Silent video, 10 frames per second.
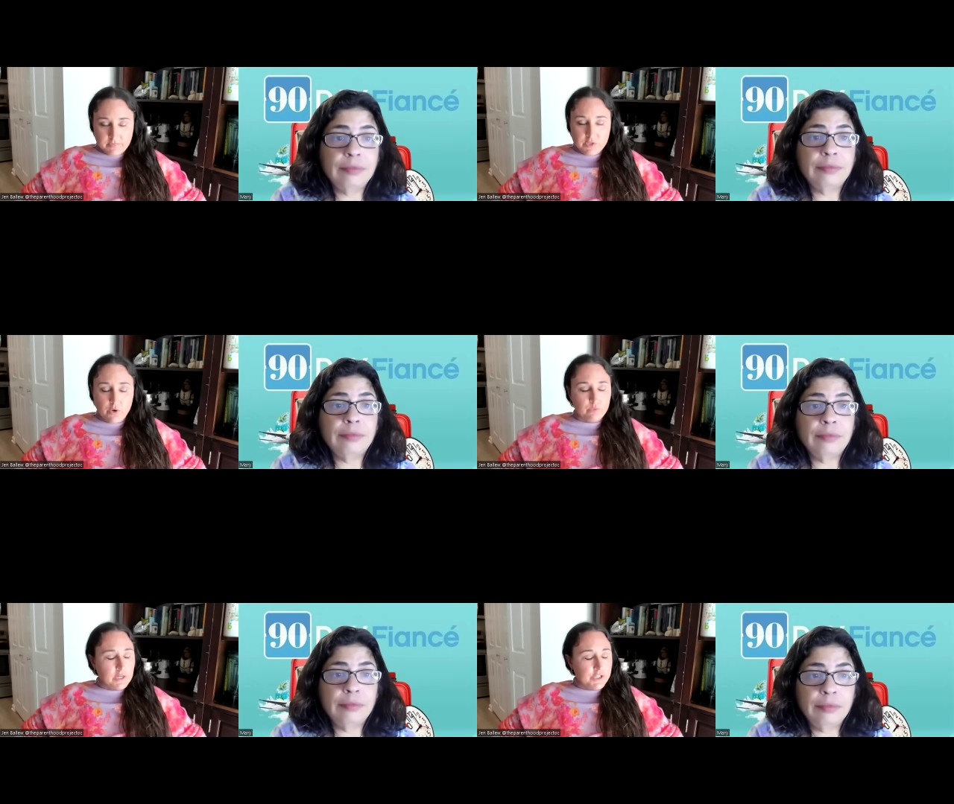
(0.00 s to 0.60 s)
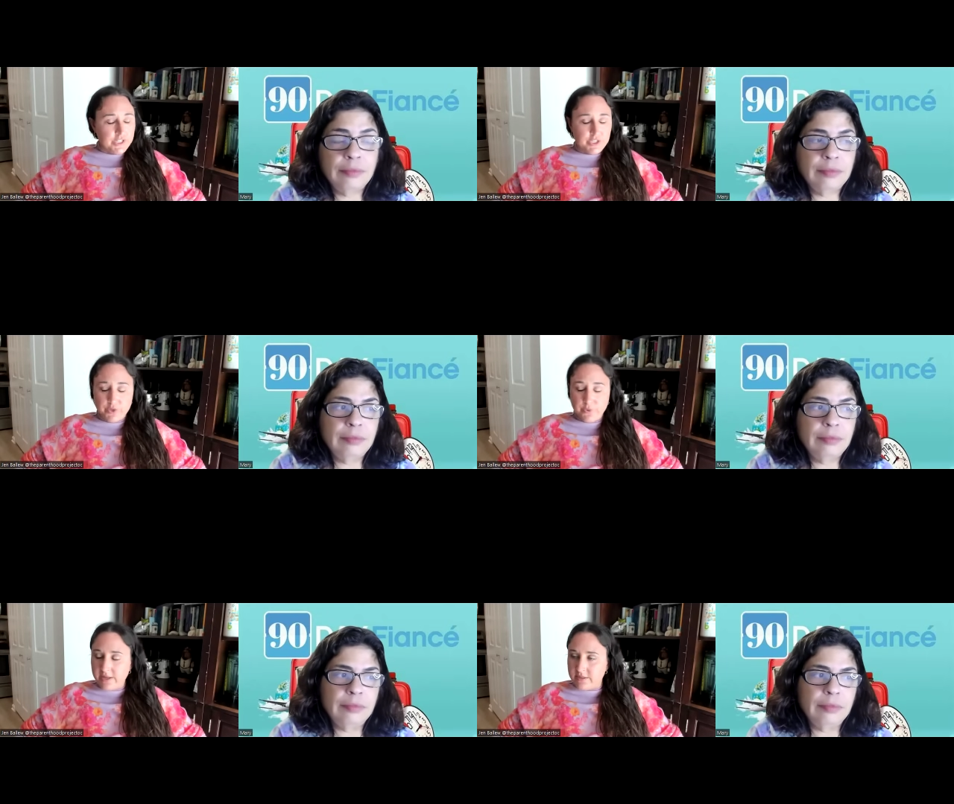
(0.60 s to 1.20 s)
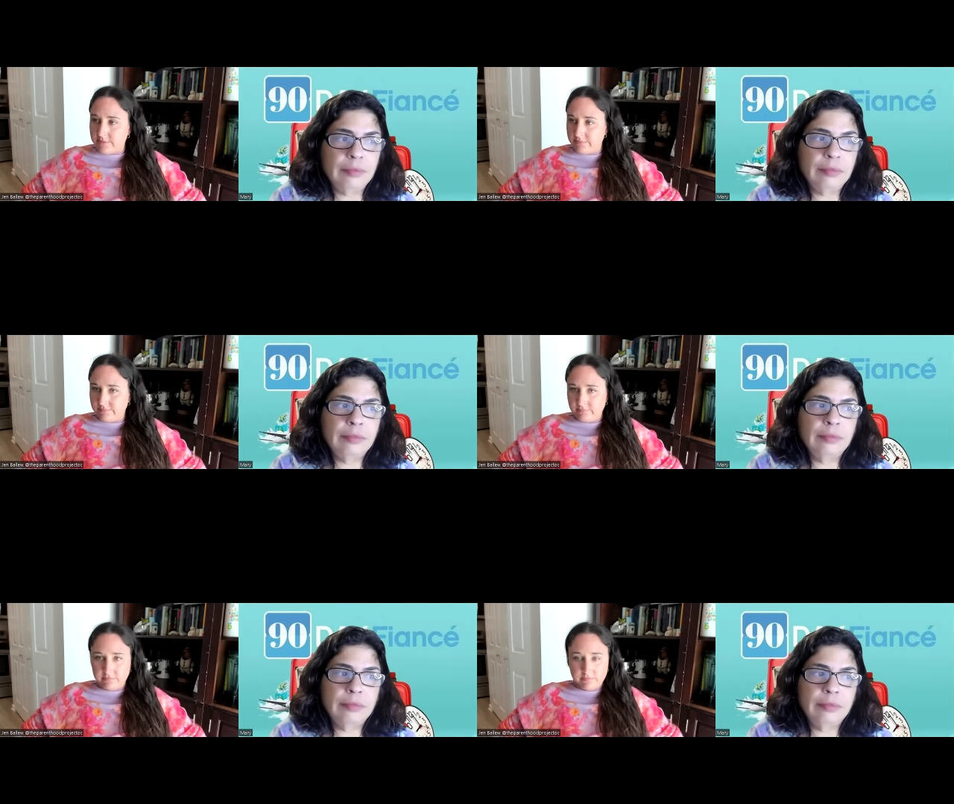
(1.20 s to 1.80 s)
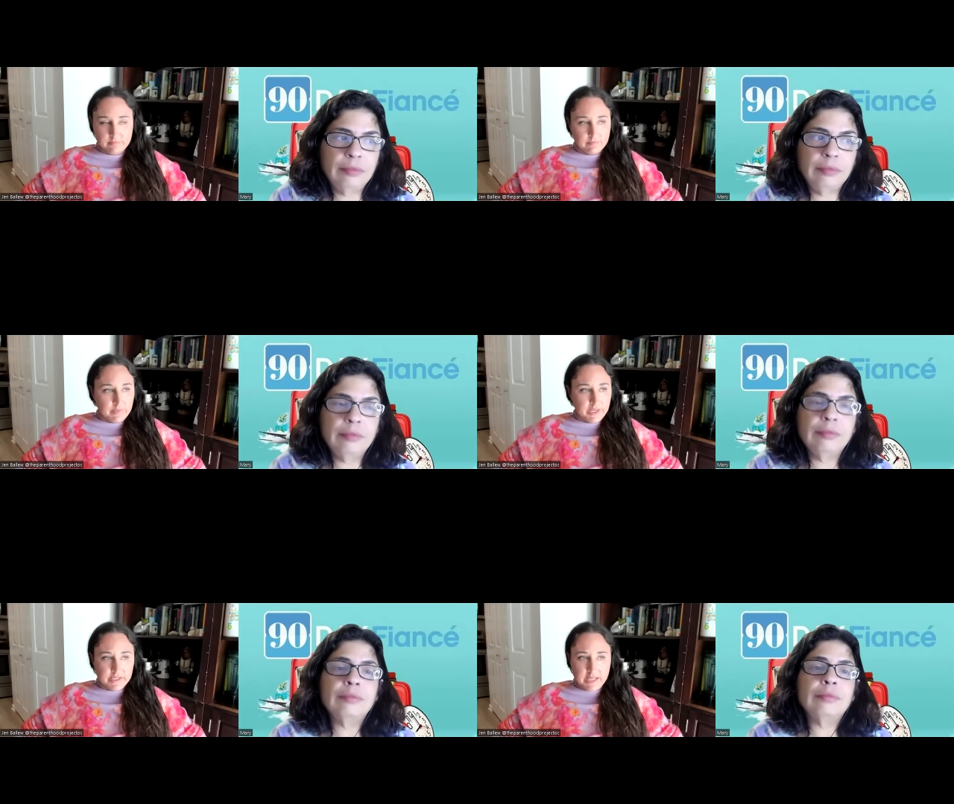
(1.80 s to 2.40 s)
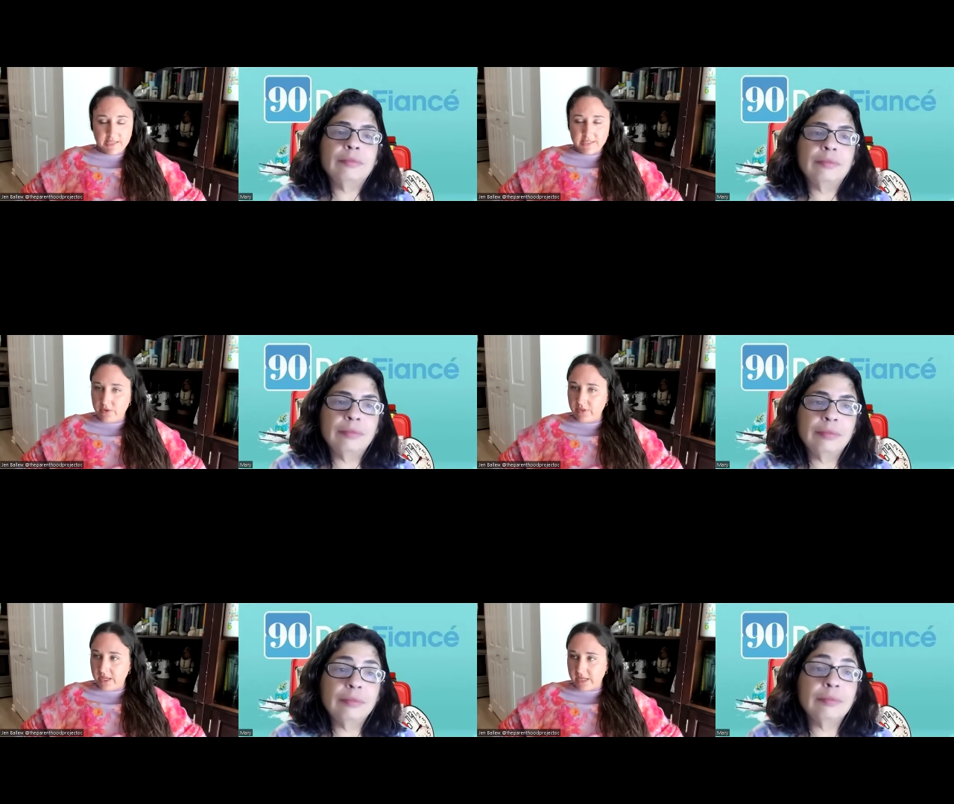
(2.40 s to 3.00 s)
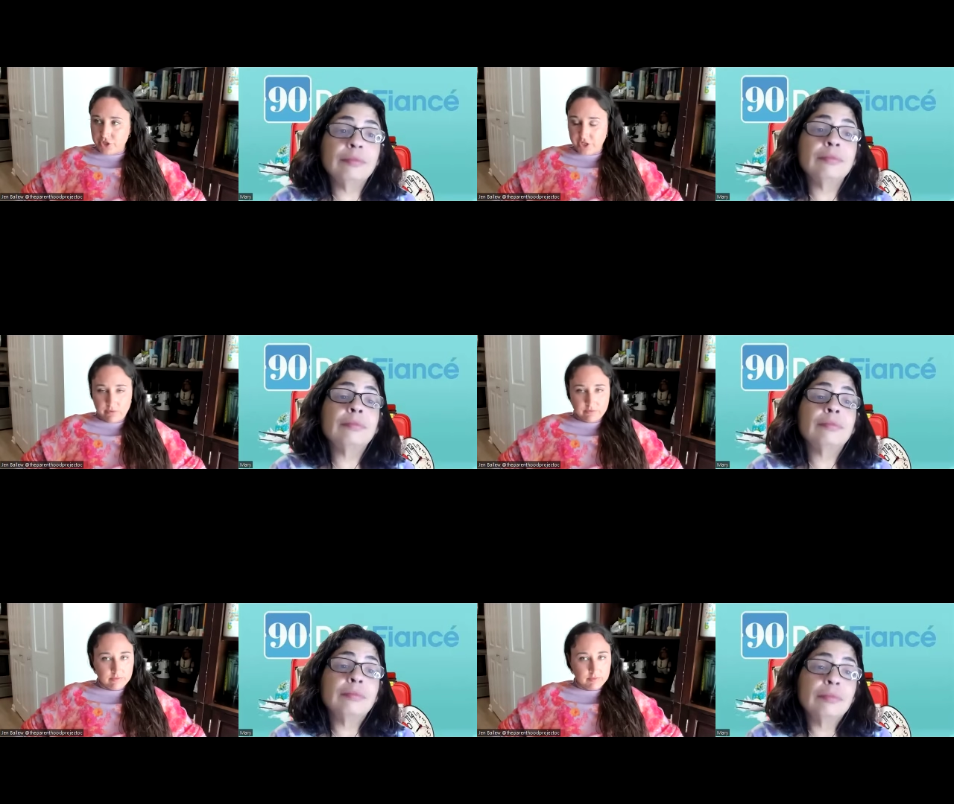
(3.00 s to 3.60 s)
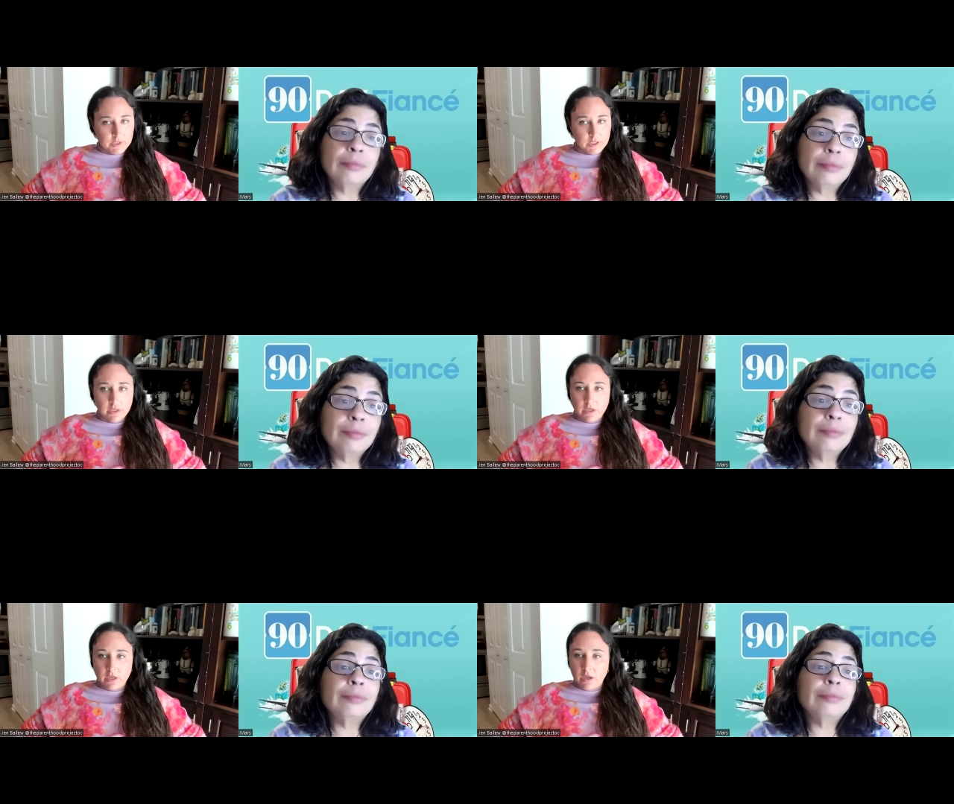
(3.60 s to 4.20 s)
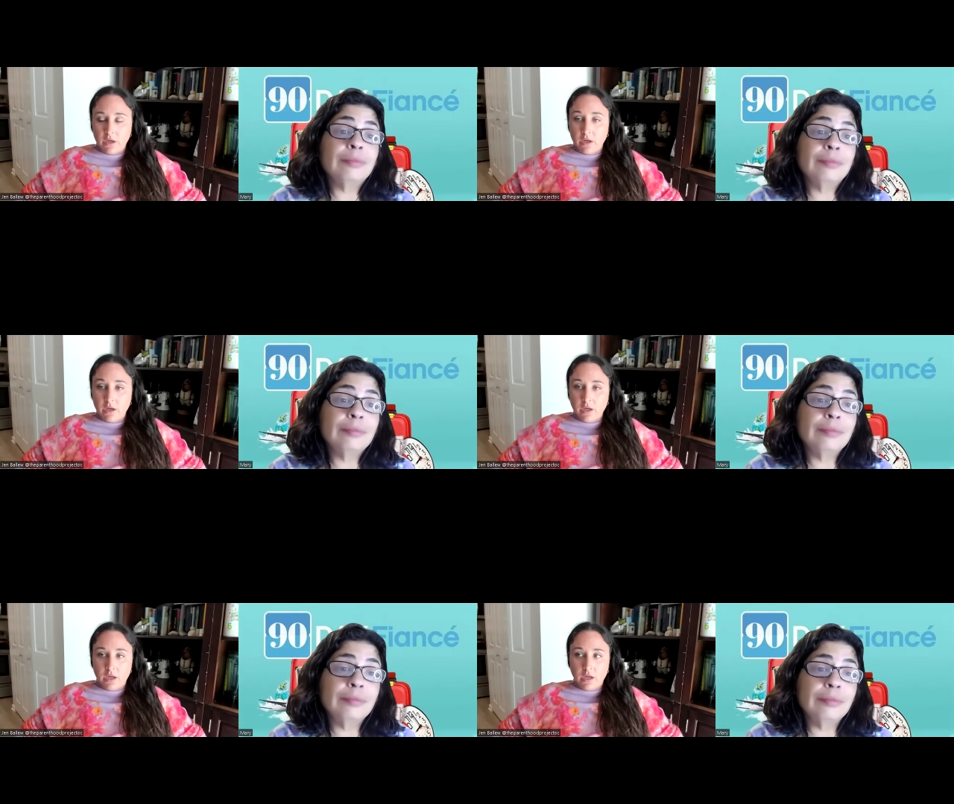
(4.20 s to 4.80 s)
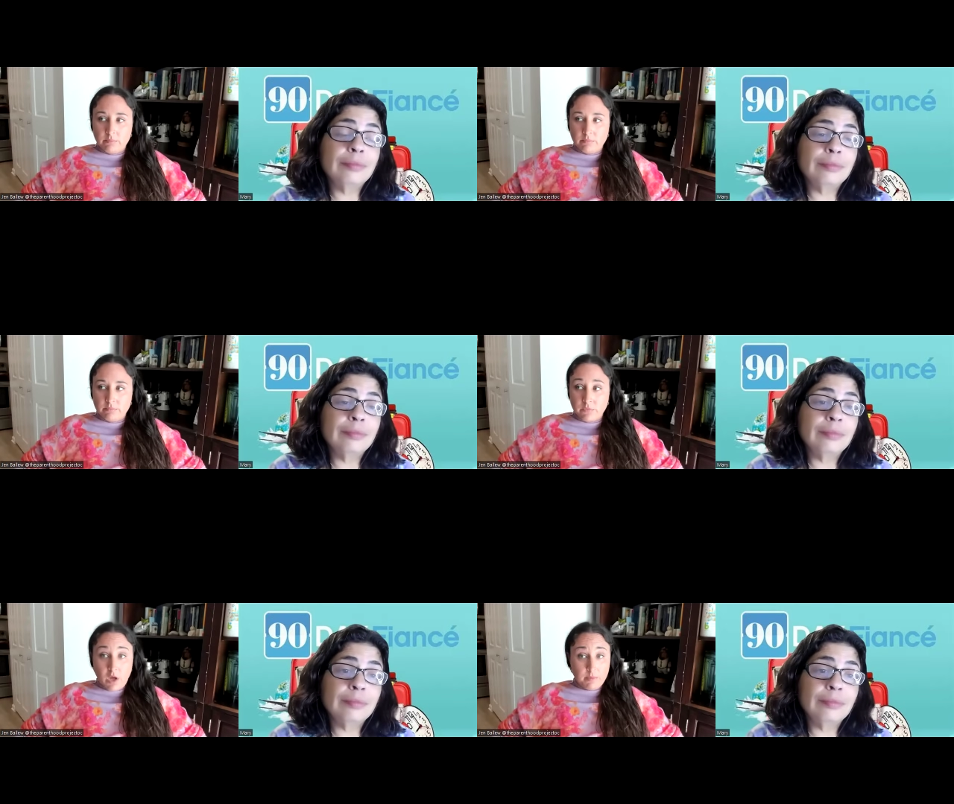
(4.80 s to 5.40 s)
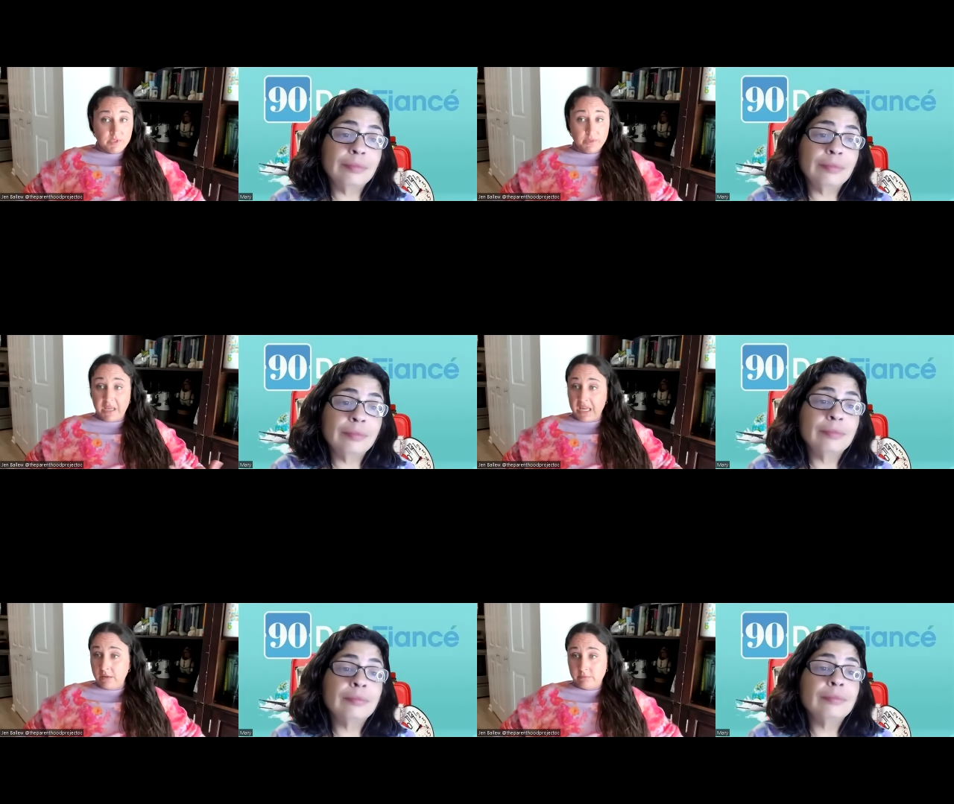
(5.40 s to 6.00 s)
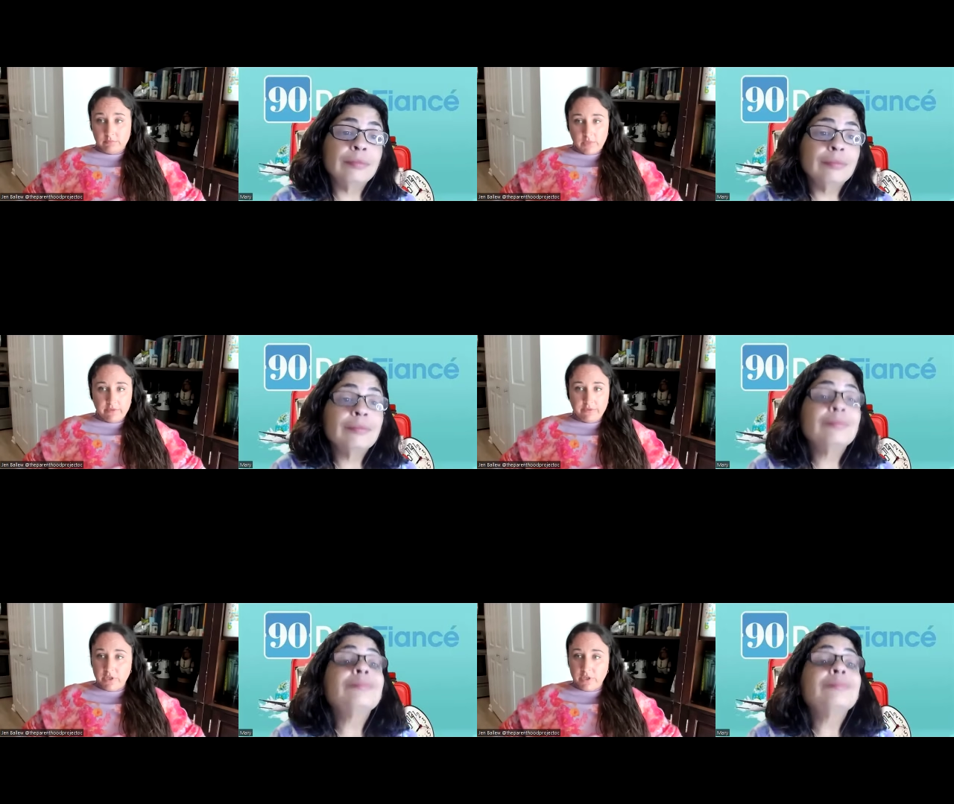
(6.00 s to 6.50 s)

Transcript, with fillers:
Speaker 1: Don't rush into it because that's how they get you. Um, come to me if you